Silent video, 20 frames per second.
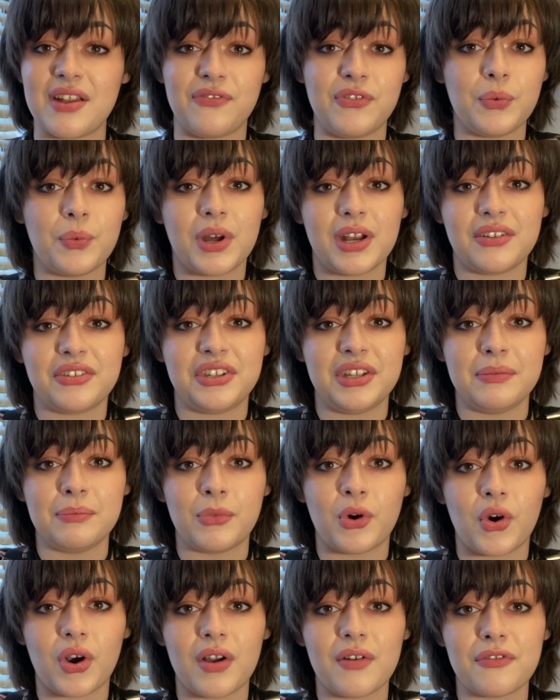If you want to see
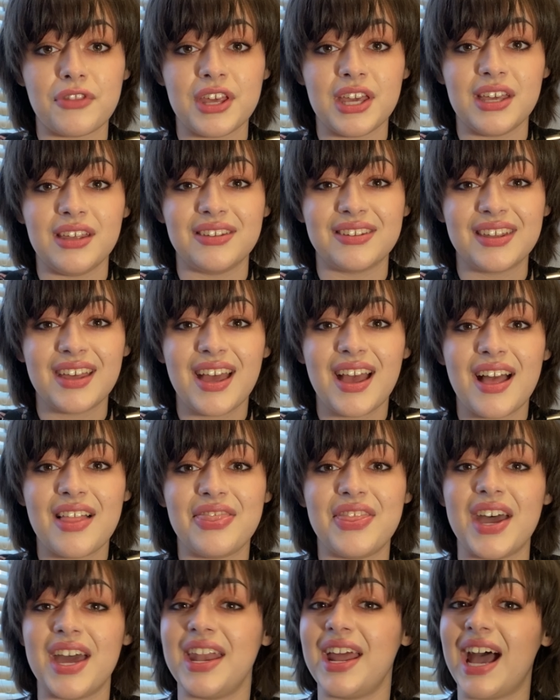more of these,
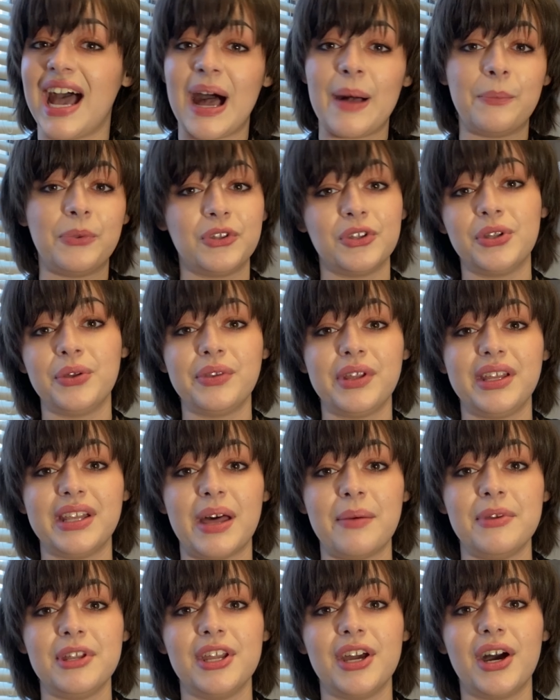then absolutely
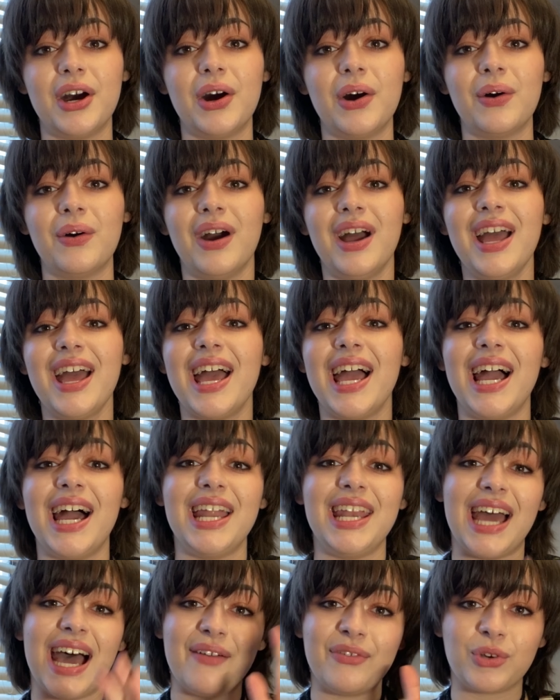let me know,
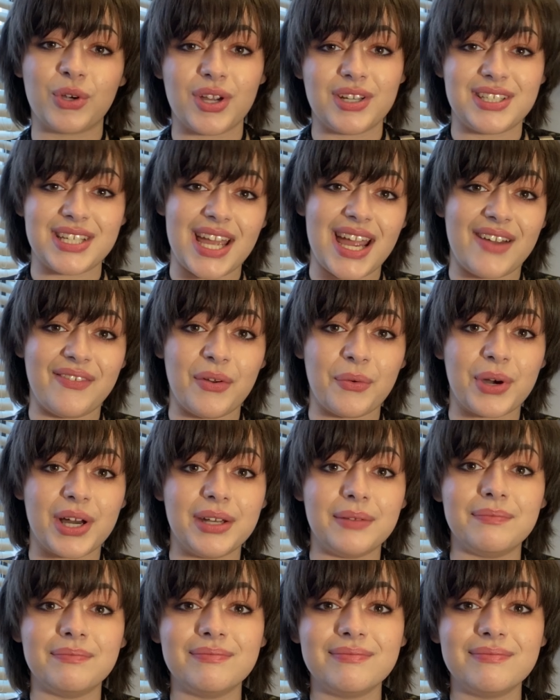and have a great day, everyone.